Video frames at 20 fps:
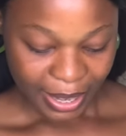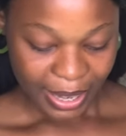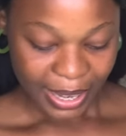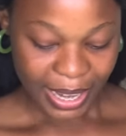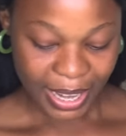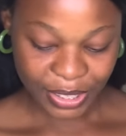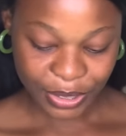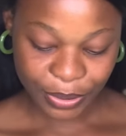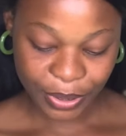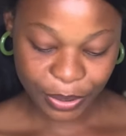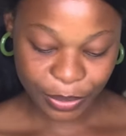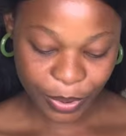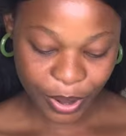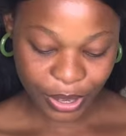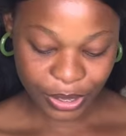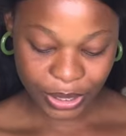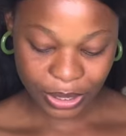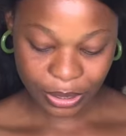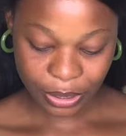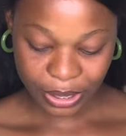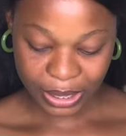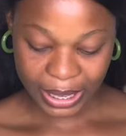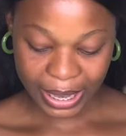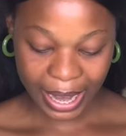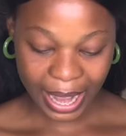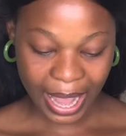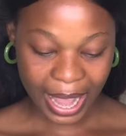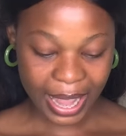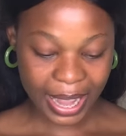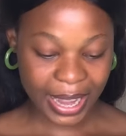Let's read what's on the
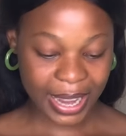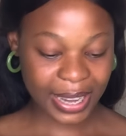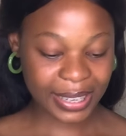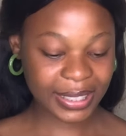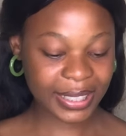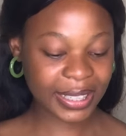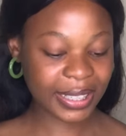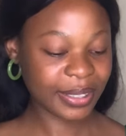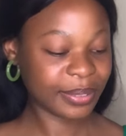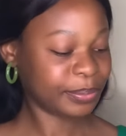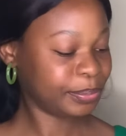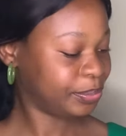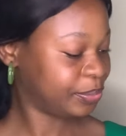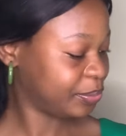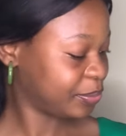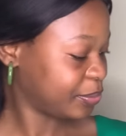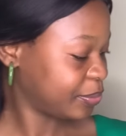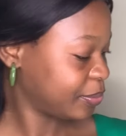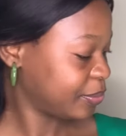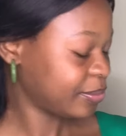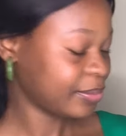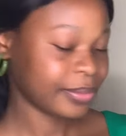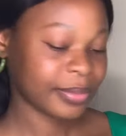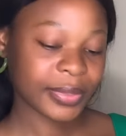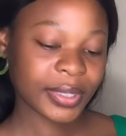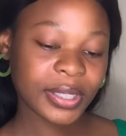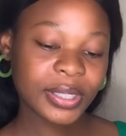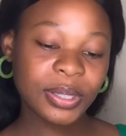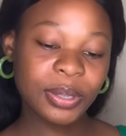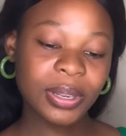card.
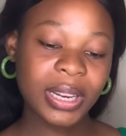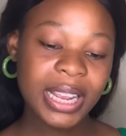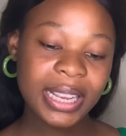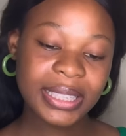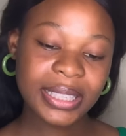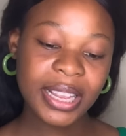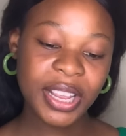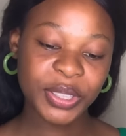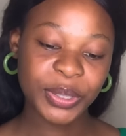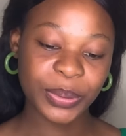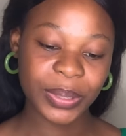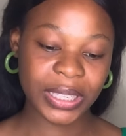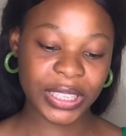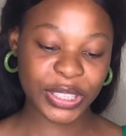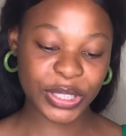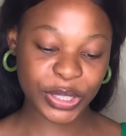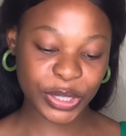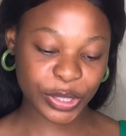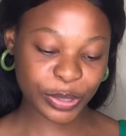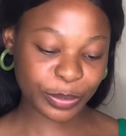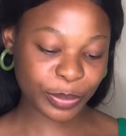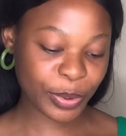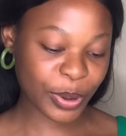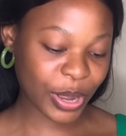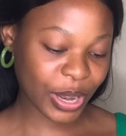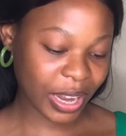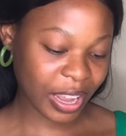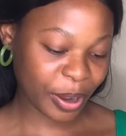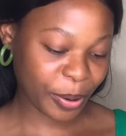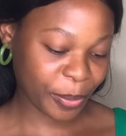So let's start with the
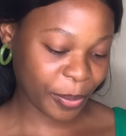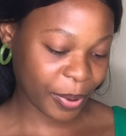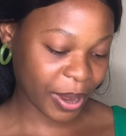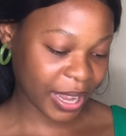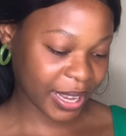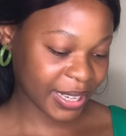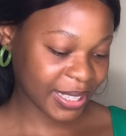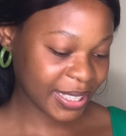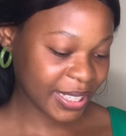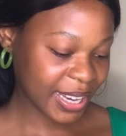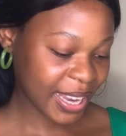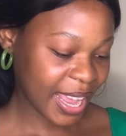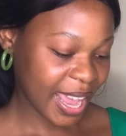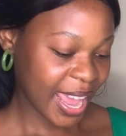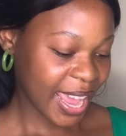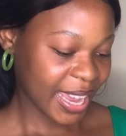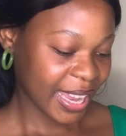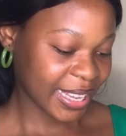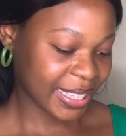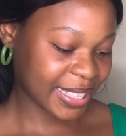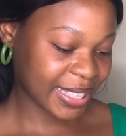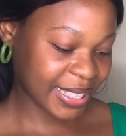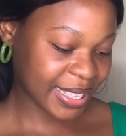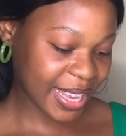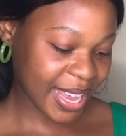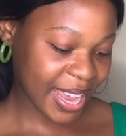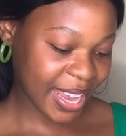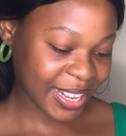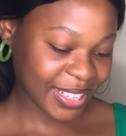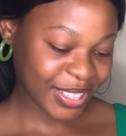smaller one. It
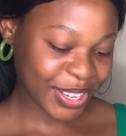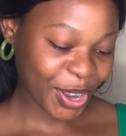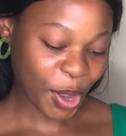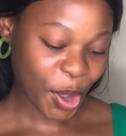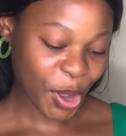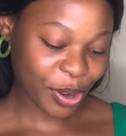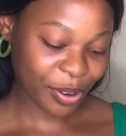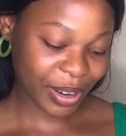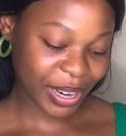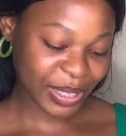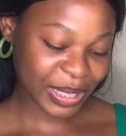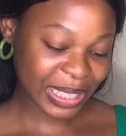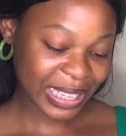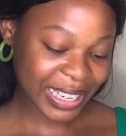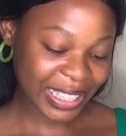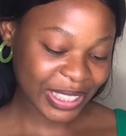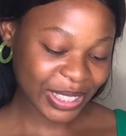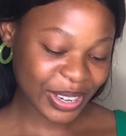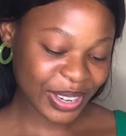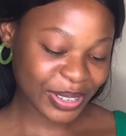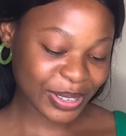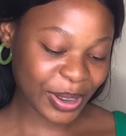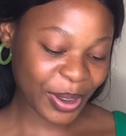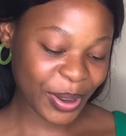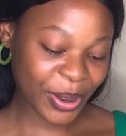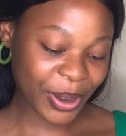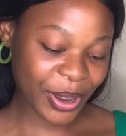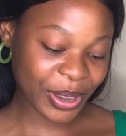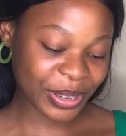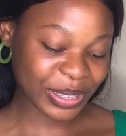says, congratulations
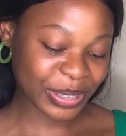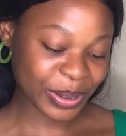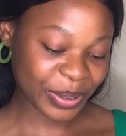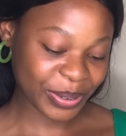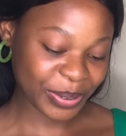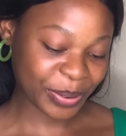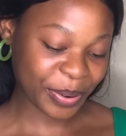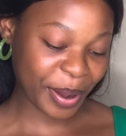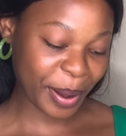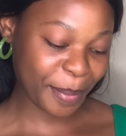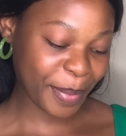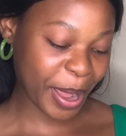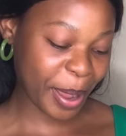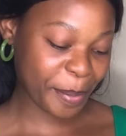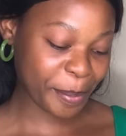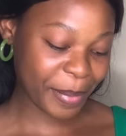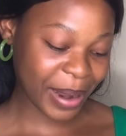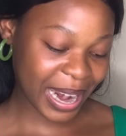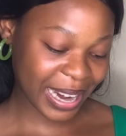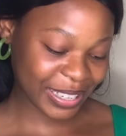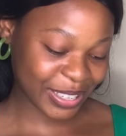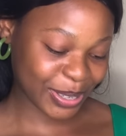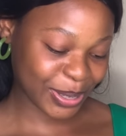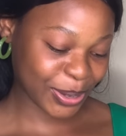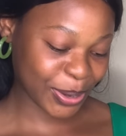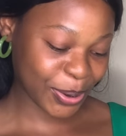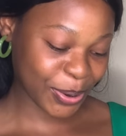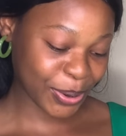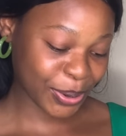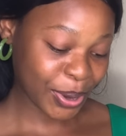on your subscriber
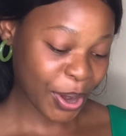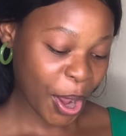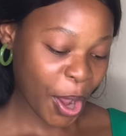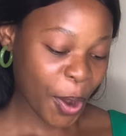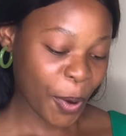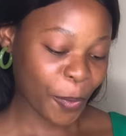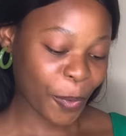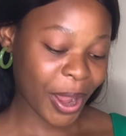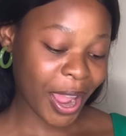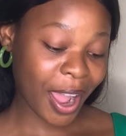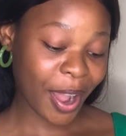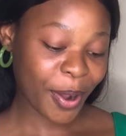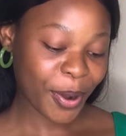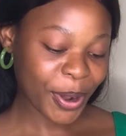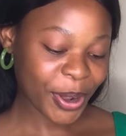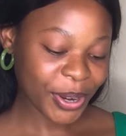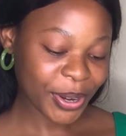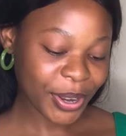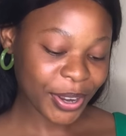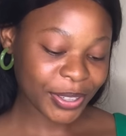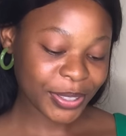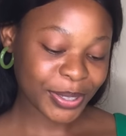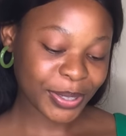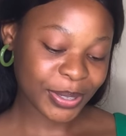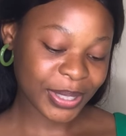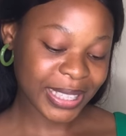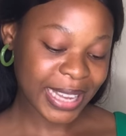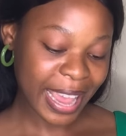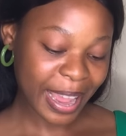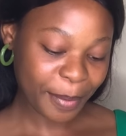milestone. We are honored to
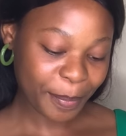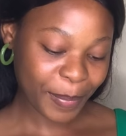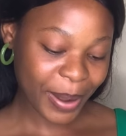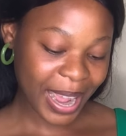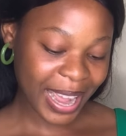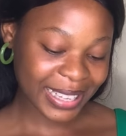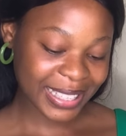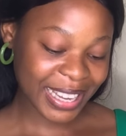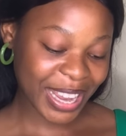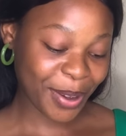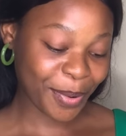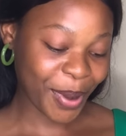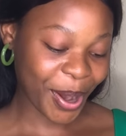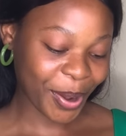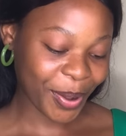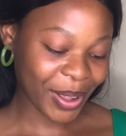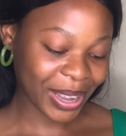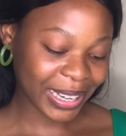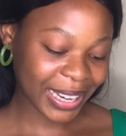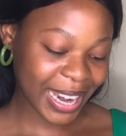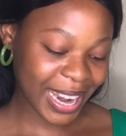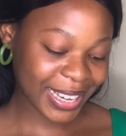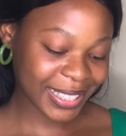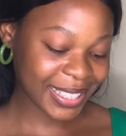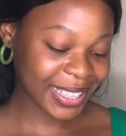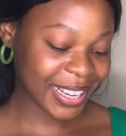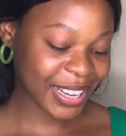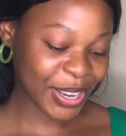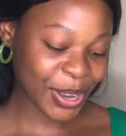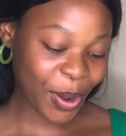take part in
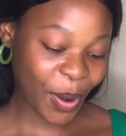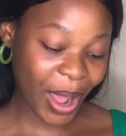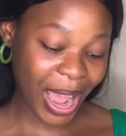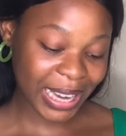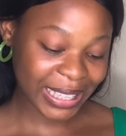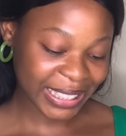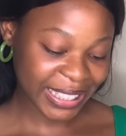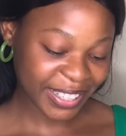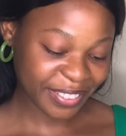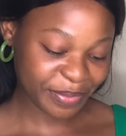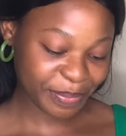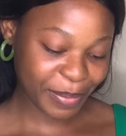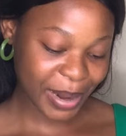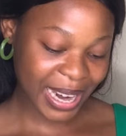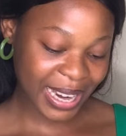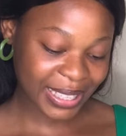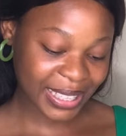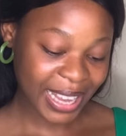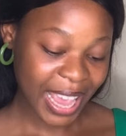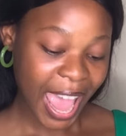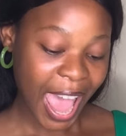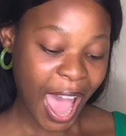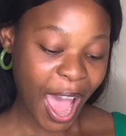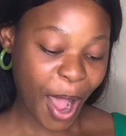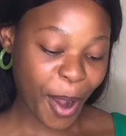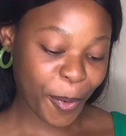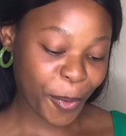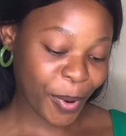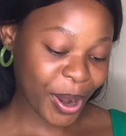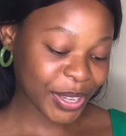recognizing your achievement
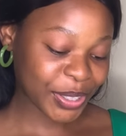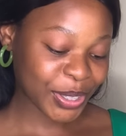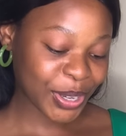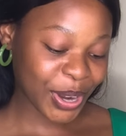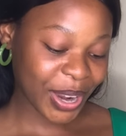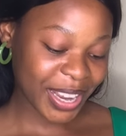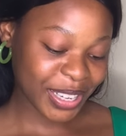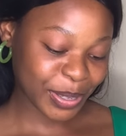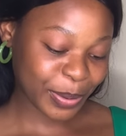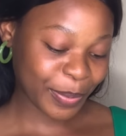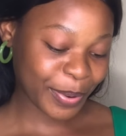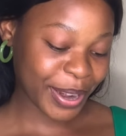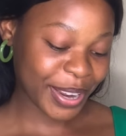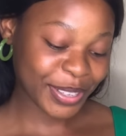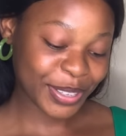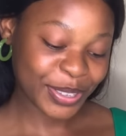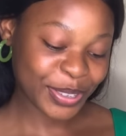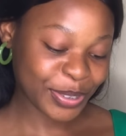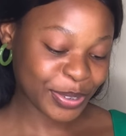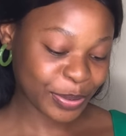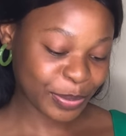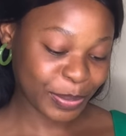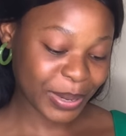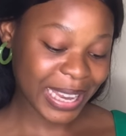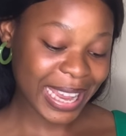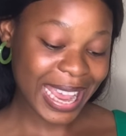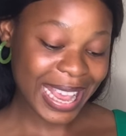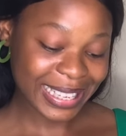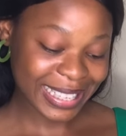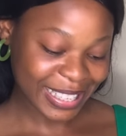and want your experience to
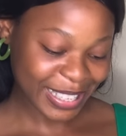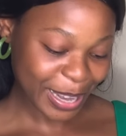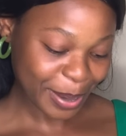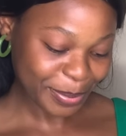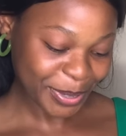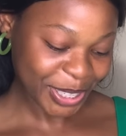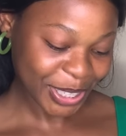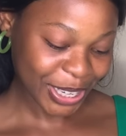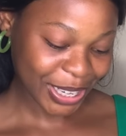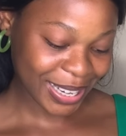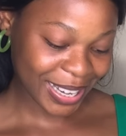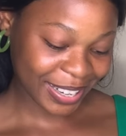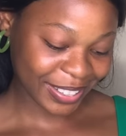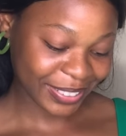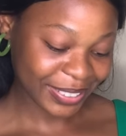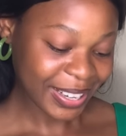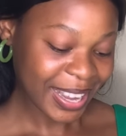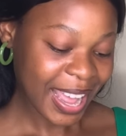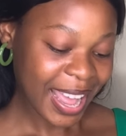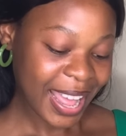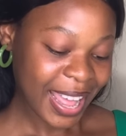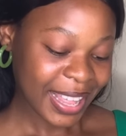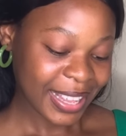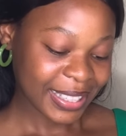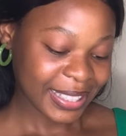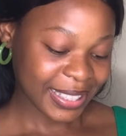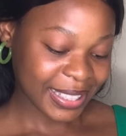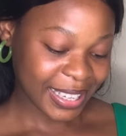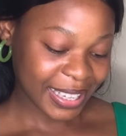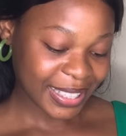be exceptional.
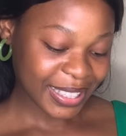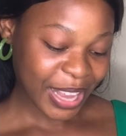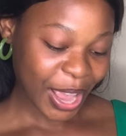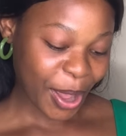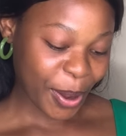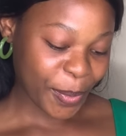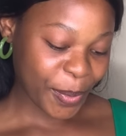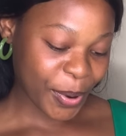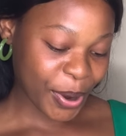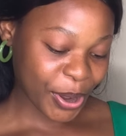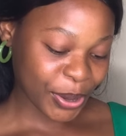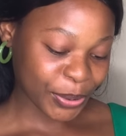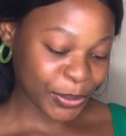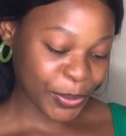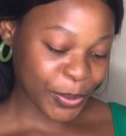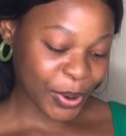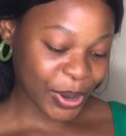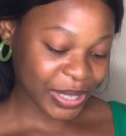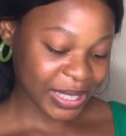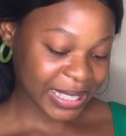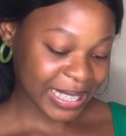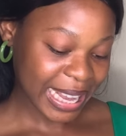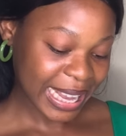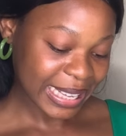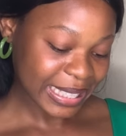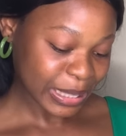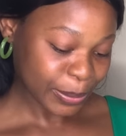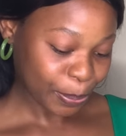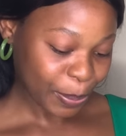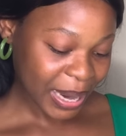This award was
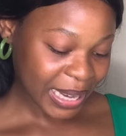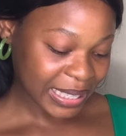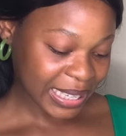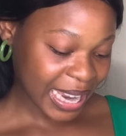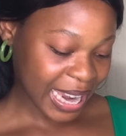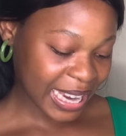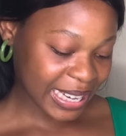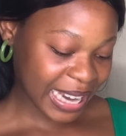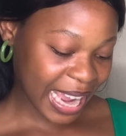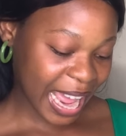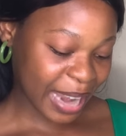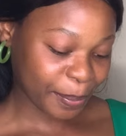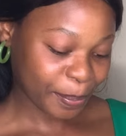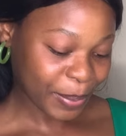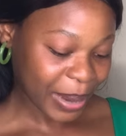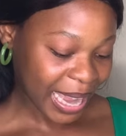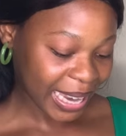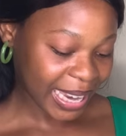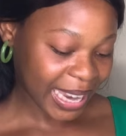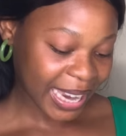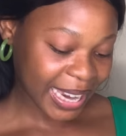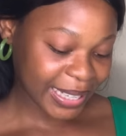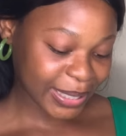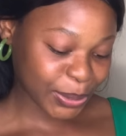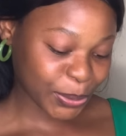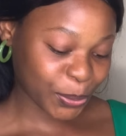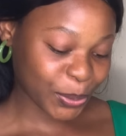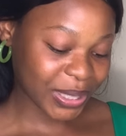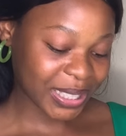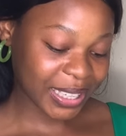inspected and
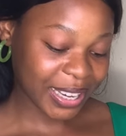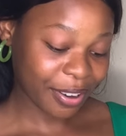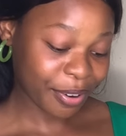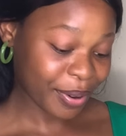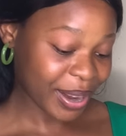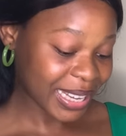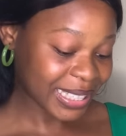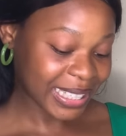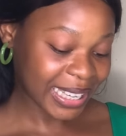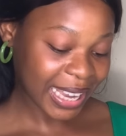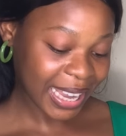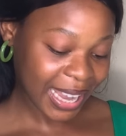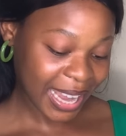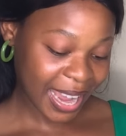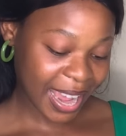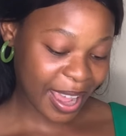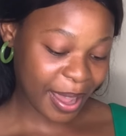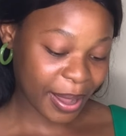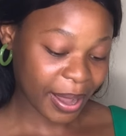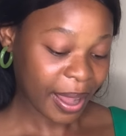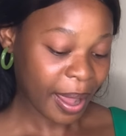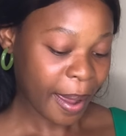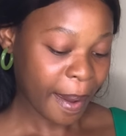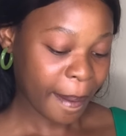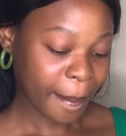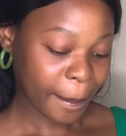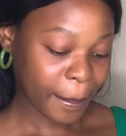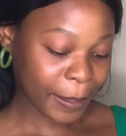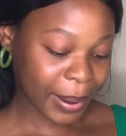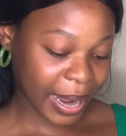packaged with great care
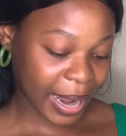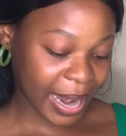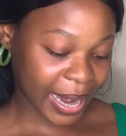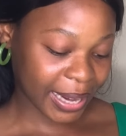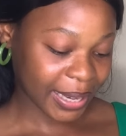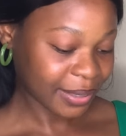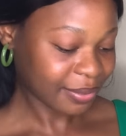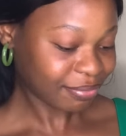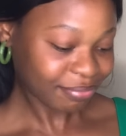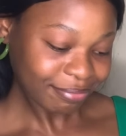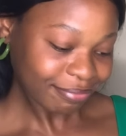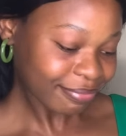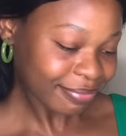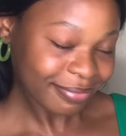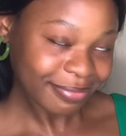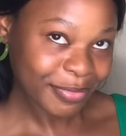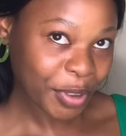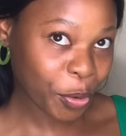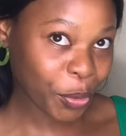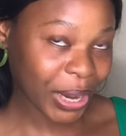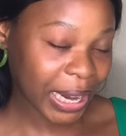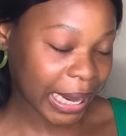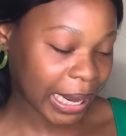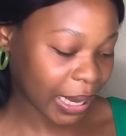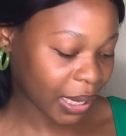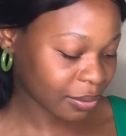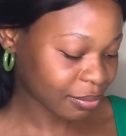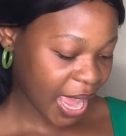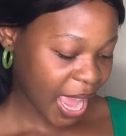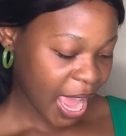by Rick.
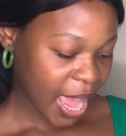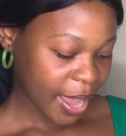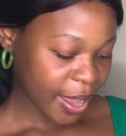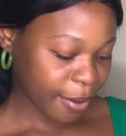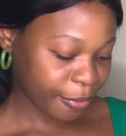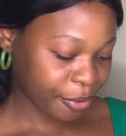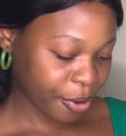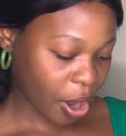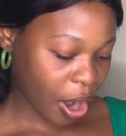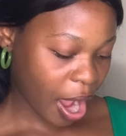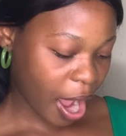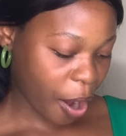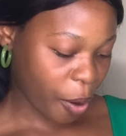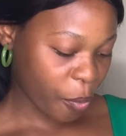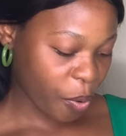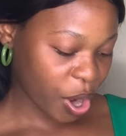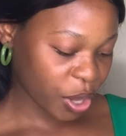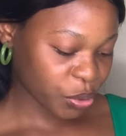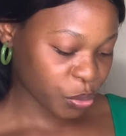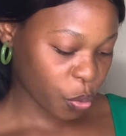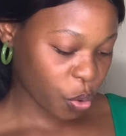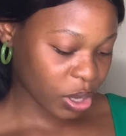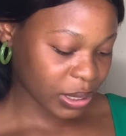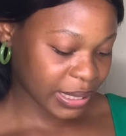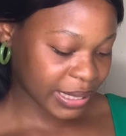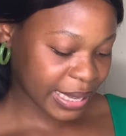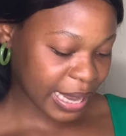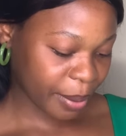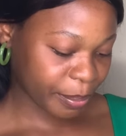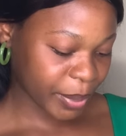If your award was
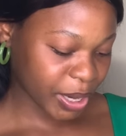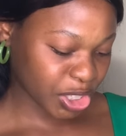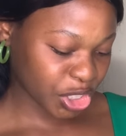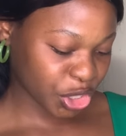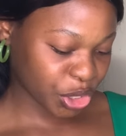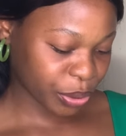damaged